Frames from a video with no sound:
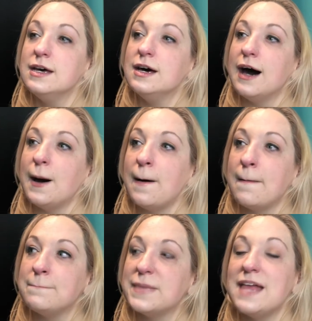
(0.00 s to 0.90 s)

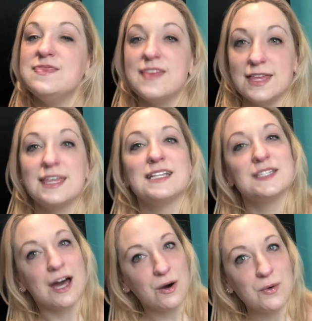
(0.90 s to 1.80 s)
Um, and then that's
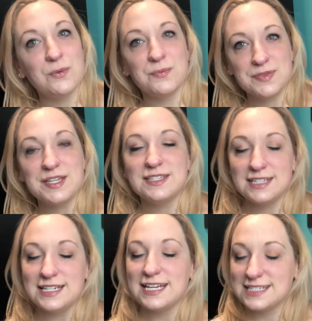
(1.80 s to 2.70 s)
how the, the
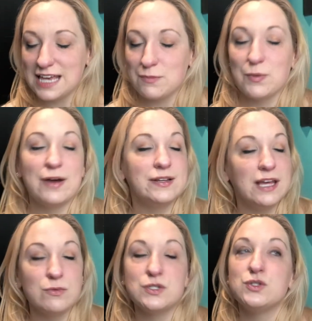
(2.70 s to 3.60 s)
Neds came around. And
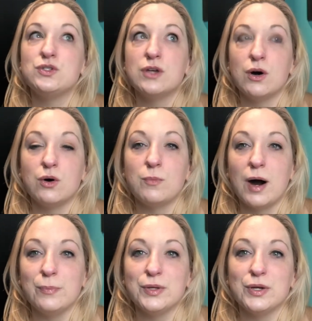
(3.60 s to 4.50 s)
that was so
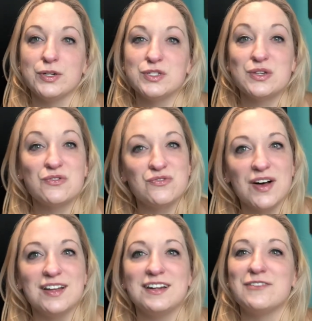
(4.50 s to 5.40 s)
popular and so
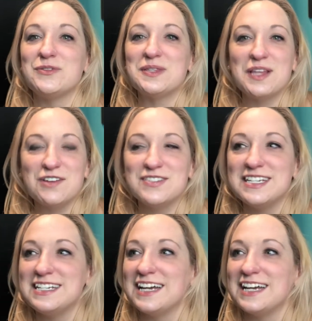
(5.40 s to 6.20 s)
fun, and everyone loved it.